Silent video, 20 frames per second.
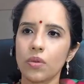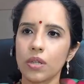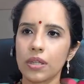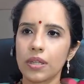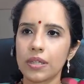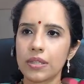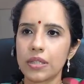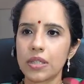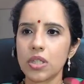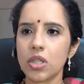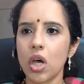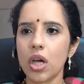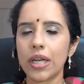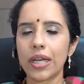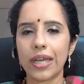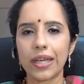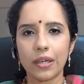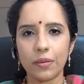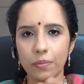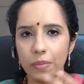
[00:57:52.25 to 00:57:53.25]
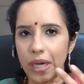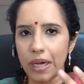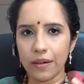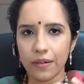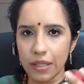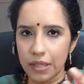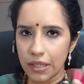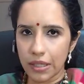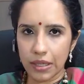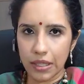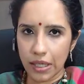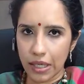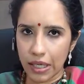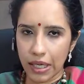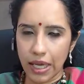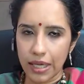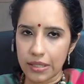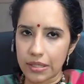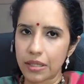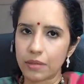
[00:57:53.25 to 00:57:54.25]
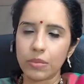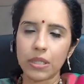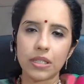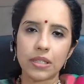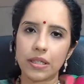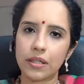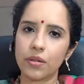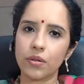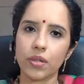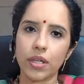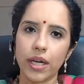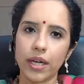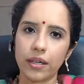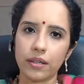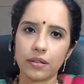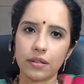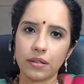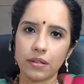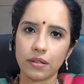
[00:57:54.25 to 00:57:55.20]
this is not like a Bhagavad Gita class. Let me tell you that.